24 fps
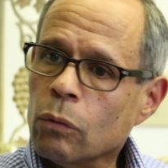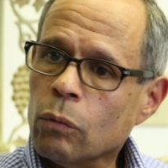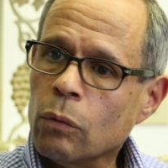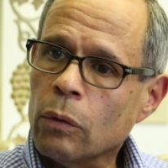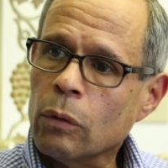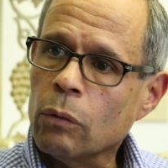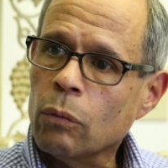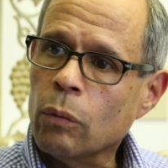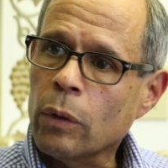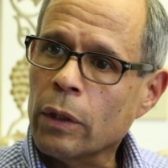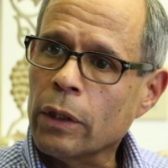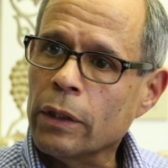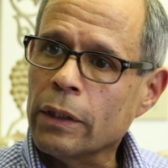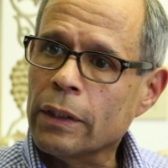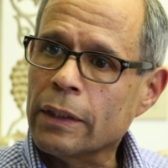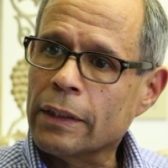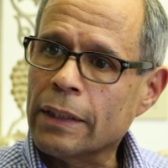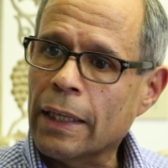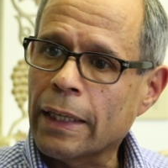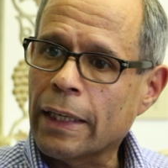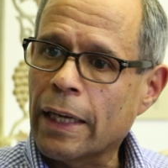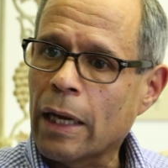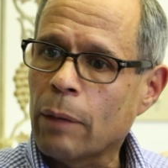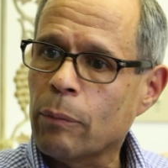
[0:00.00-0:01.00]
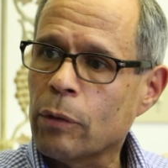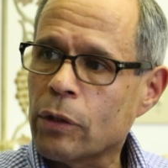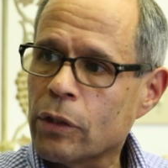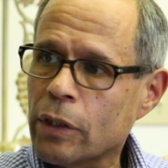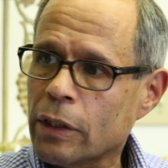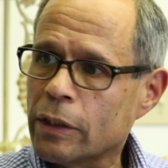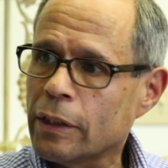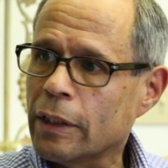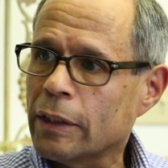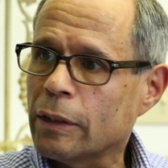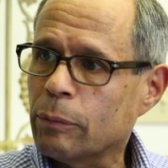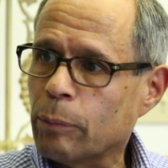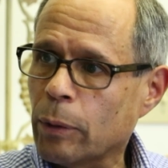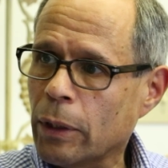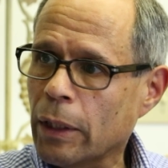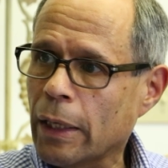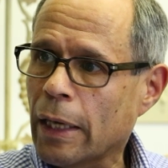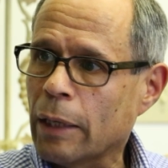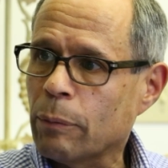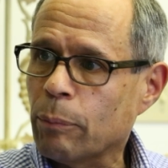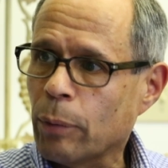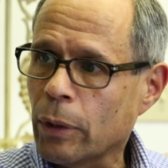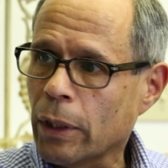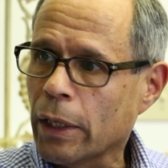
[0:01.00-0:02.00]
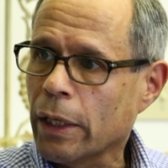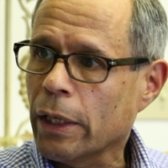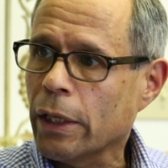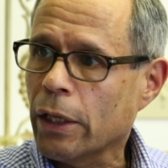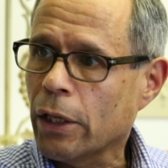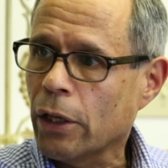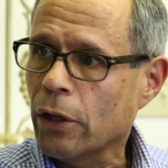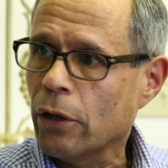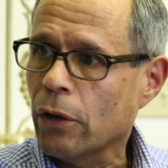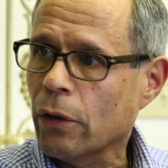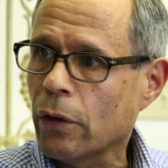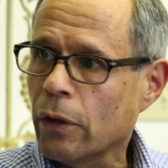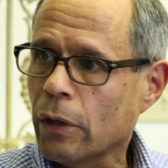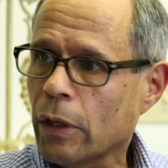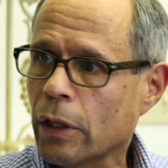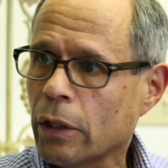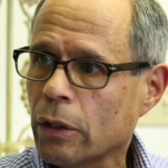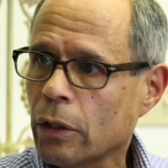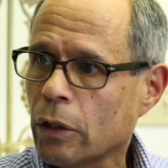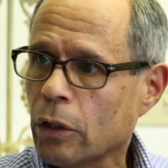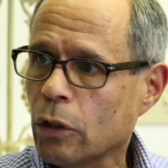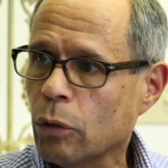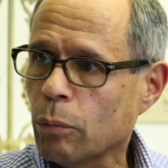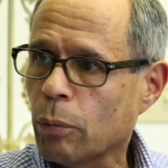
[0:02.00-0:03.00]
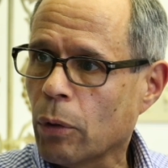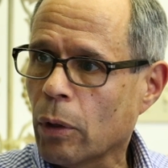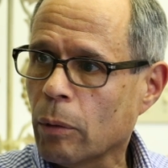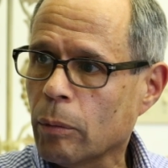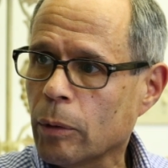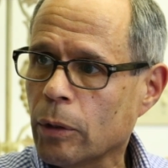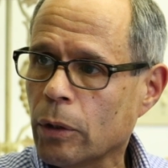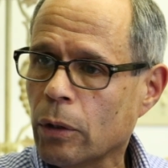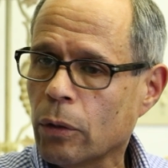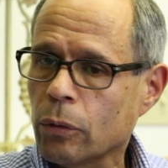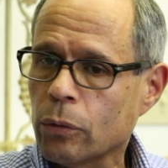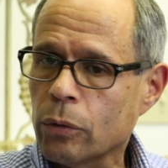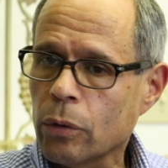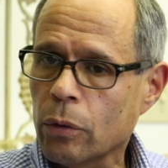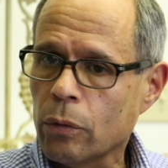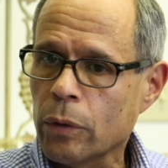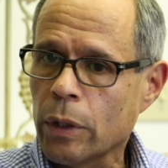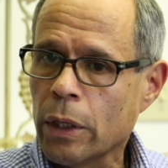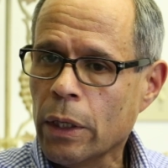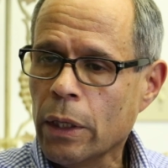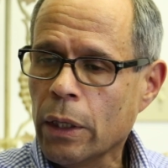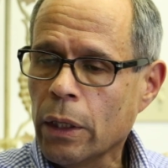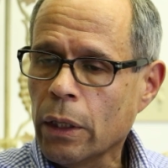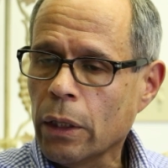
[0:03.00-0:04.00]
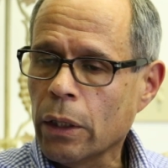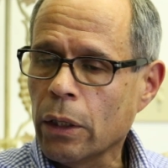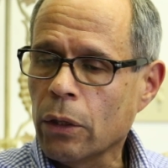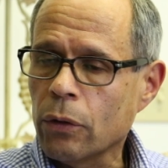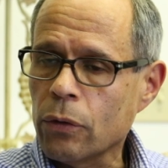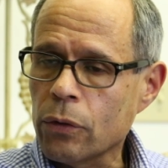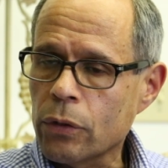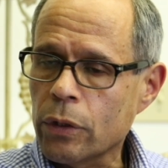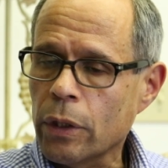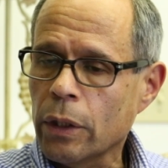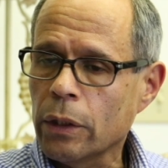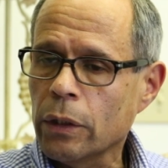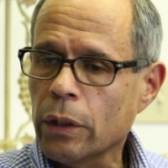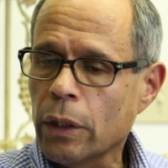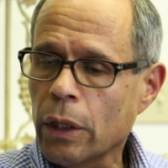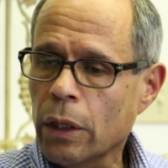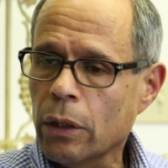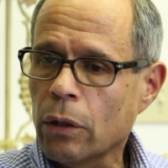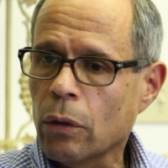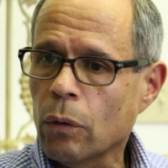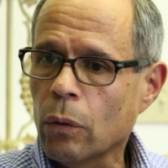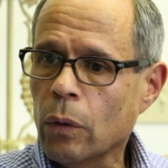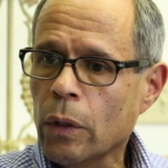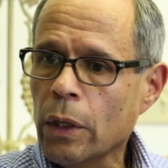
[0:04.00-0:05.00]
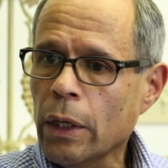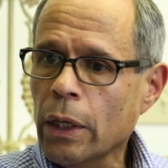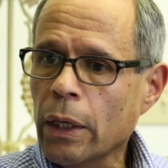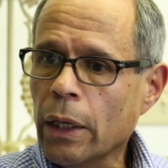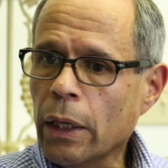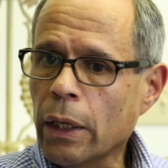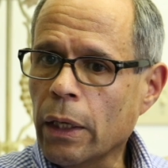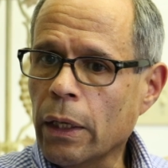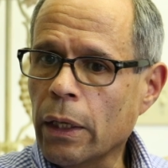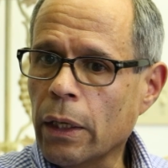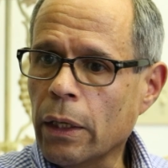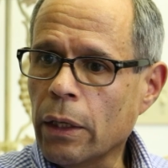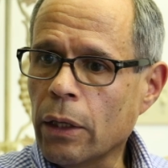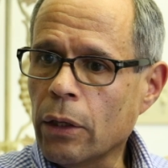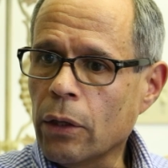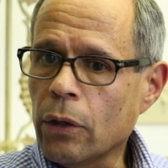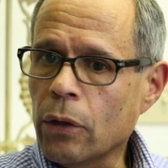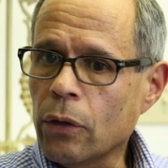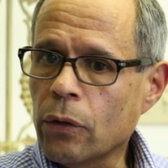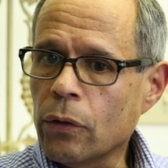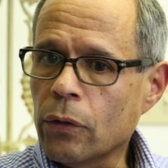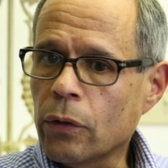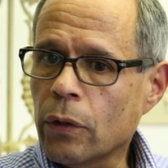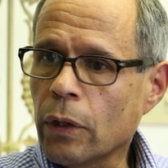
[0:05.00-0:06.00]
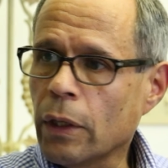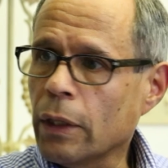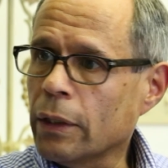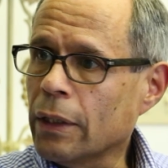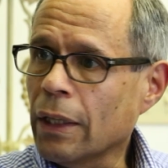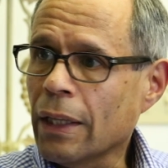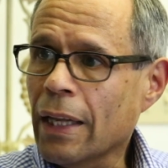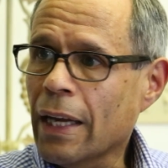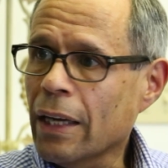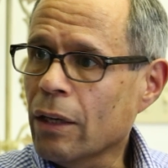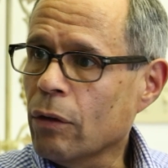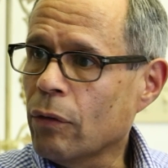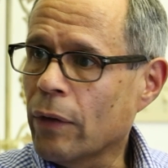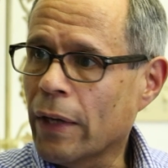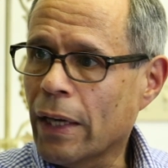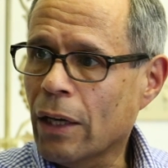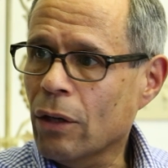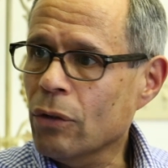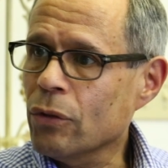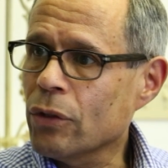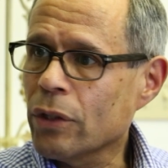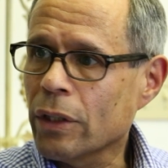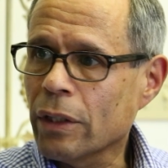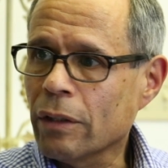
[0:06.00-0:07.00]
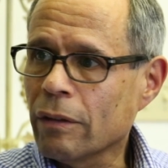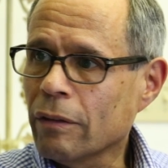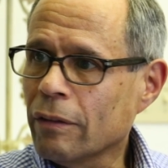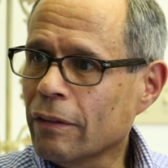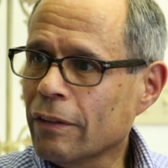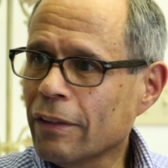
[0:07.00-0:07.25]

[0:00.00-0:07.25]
one of the dynamics that's at play here, and you probably know, Tony, here in San Diego, is the lack of housing.